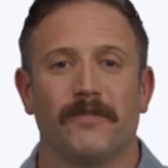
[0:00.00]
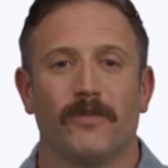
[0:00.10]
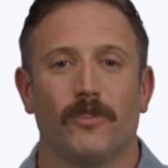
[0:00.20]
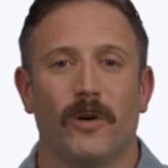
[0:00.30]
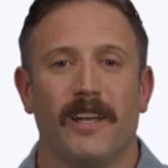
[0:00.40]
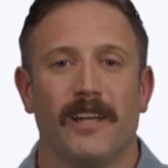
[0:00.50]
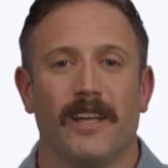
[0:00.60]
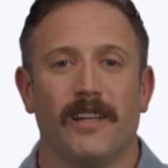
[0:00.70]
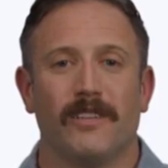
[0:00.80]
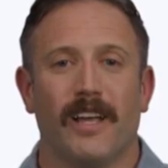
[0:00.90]

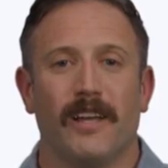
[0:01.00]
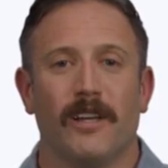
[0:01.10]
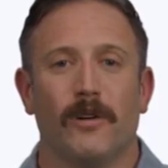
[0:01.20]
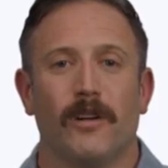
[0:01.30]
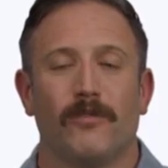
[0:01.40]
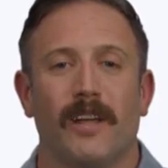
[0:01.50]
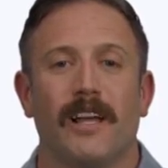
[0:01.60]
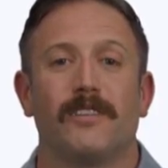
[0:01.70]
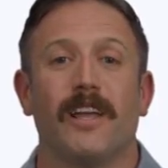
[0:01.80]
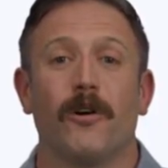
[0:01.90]
Training in a technical
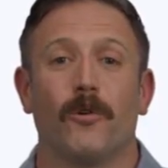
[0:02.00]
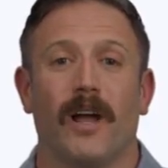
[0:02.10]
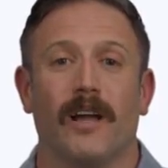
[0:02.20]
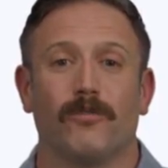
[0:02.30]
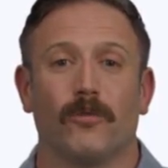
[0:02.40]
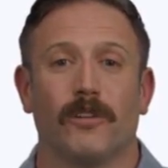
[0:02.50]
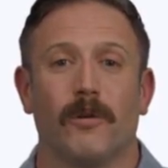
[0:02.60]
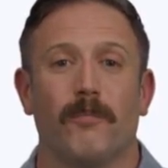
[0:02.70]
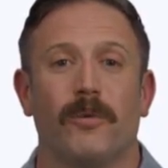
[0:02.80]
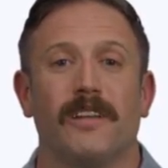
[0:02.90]
advanced aircraft with
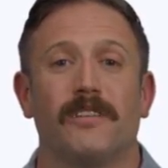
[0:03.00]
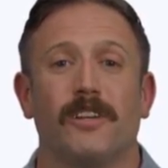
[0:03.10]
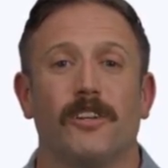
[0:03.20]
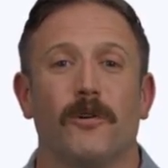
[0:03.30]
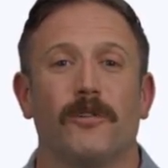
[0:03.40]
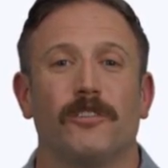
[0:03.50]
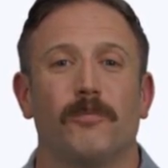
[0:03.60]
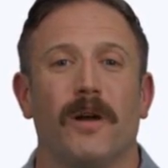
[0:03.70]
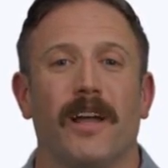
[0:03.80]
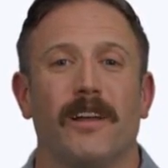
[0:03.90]
complete digital
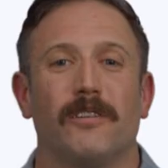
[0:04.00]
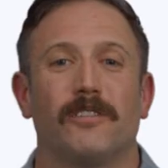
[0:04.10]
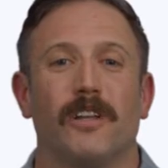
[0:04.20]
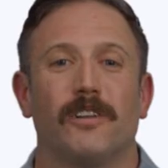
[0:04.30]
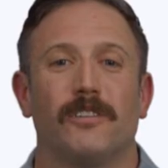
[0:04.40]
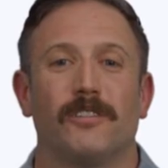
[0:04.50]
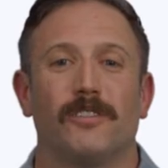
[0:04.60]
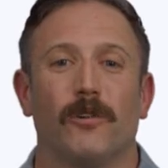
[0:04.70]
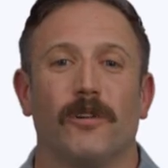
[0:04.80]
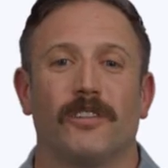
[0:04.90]
display, such as a
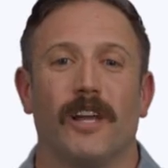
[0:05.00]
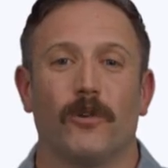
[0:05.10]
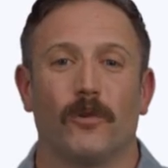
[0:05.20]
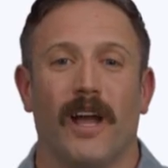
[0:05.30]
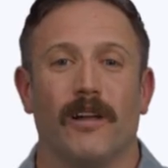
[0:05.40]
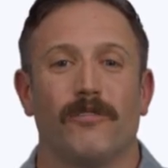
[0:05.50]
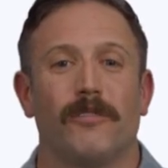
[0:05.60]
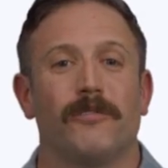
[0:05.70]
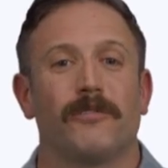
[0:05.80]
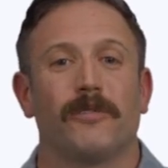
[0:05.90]
Cirrus aircraft,
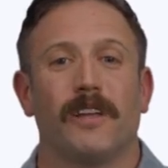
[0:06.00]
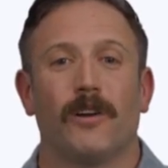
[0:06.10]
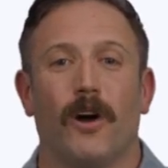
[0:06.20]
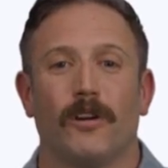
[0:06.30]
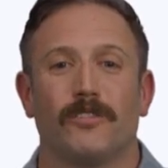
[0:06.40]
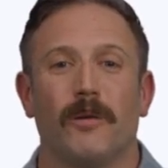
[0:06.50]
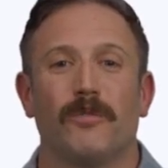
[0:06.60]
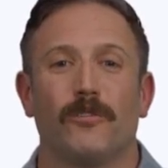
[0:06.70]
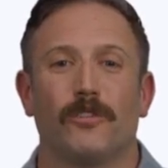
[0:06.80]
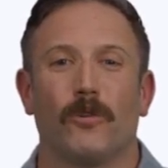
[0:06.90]
can cost
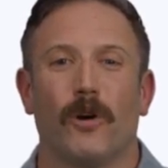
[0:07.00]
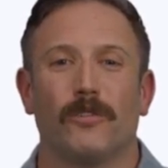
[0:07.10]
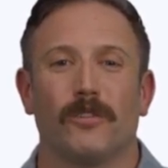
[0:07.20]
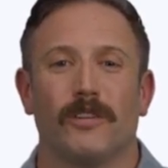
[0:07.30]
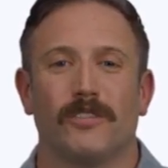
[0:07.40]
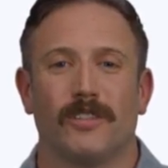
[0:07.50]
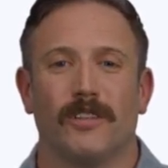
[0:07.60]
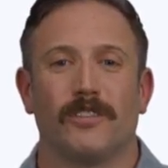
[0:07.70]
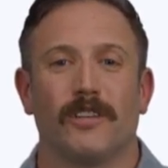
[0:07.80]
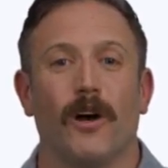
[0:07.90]
up to
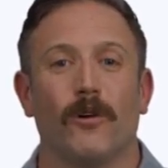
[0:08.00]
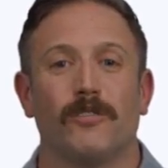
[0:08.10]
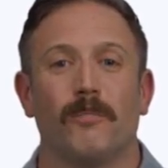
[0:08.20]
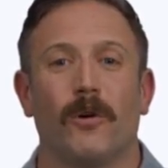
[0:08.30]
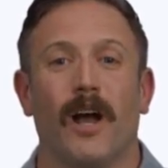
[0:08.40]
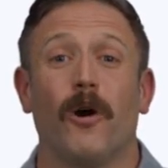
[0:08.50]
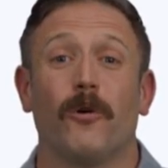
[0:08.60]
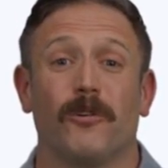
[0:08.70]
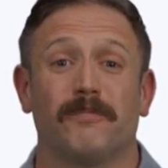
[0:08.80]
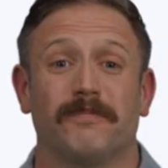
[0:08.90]
$260 per
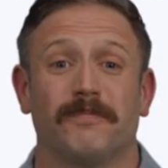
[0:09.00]
hour.